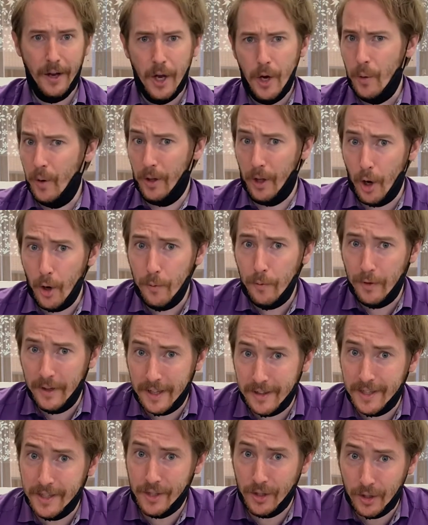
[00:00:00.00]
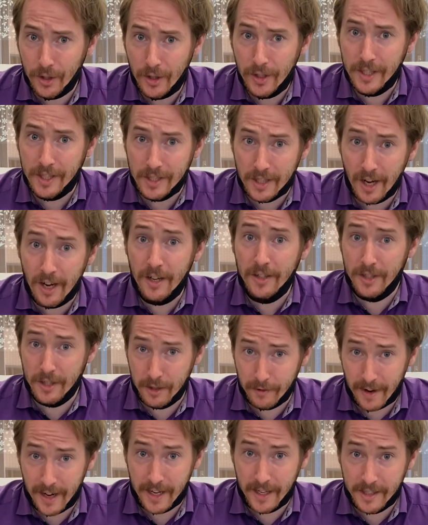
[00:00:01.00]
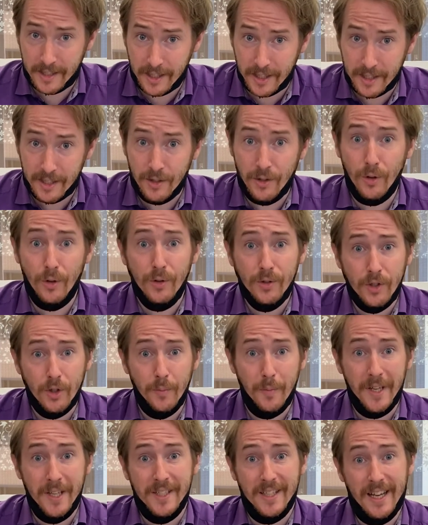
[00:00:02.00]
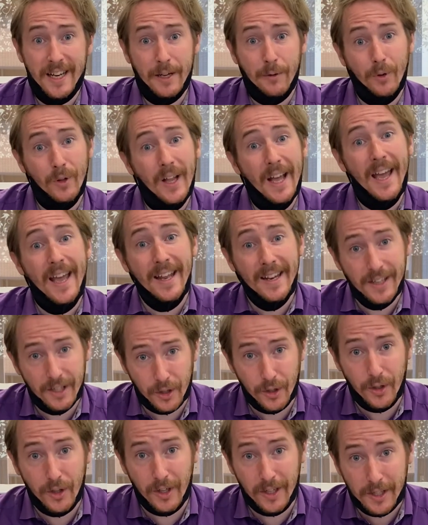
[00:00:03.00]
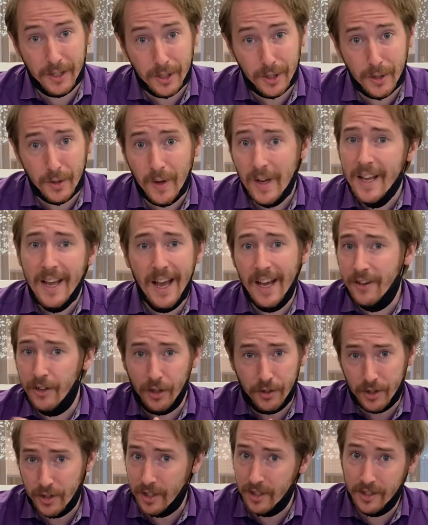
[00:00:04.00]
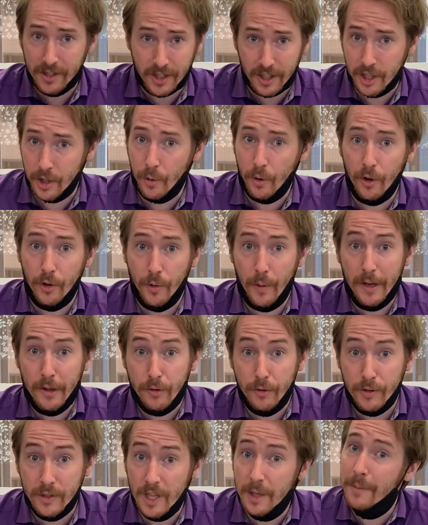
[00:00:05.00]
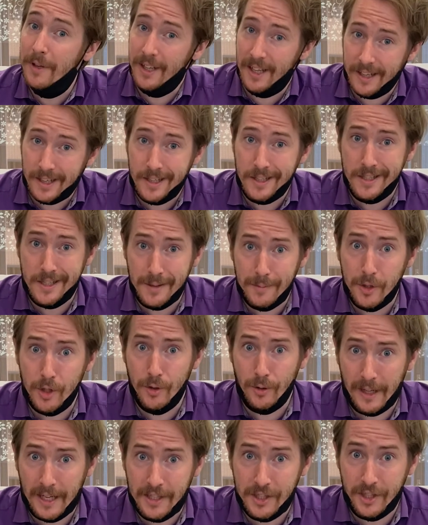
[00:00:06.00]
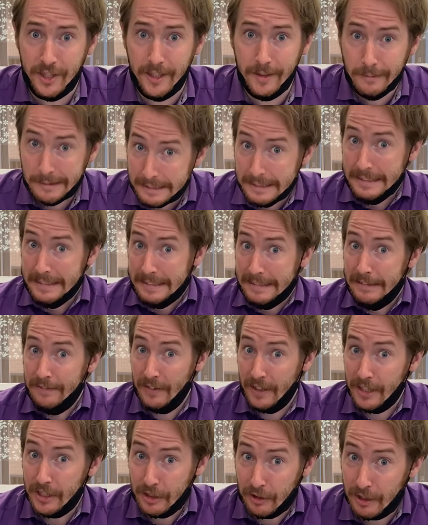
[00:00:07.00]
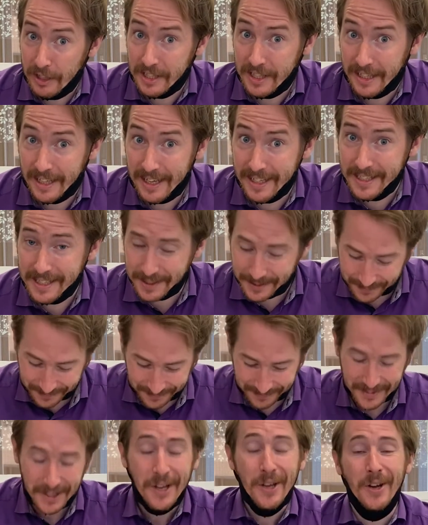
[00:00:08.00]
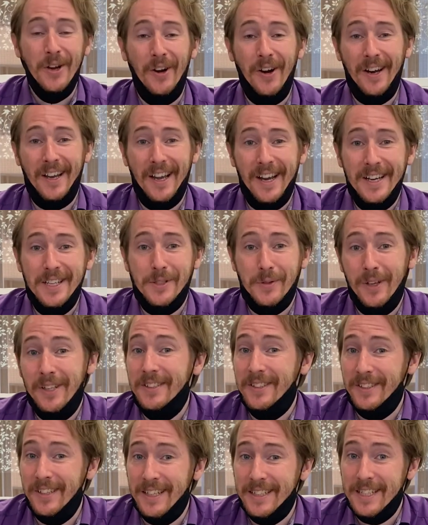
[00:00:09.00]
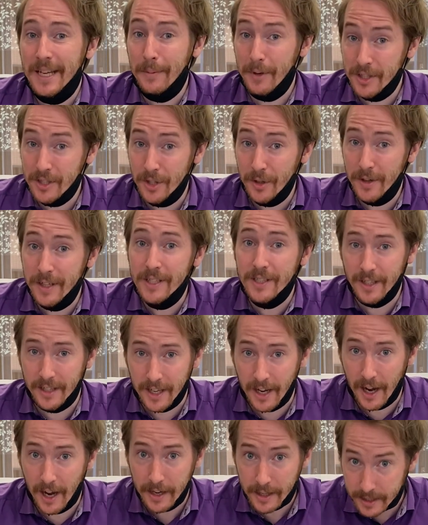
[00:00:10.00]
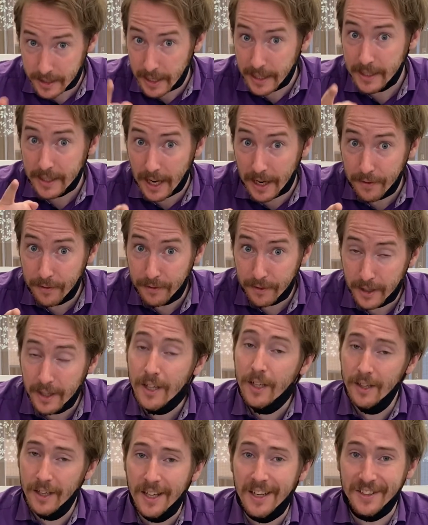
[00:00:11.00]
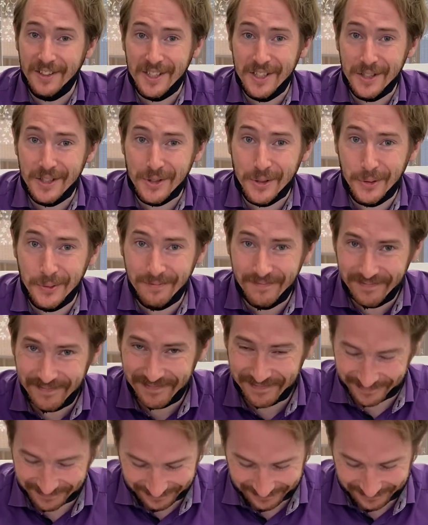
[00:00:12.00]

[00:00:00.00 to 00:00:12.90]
Well, hopefully this early start to the rainy season also means that it will end early too, and not just continue all the way through summer like it seemed to do last year. Fingers crossed, I guess. Alright guys, well, until next time, as always, study hard, stay safe.I'll see you soon.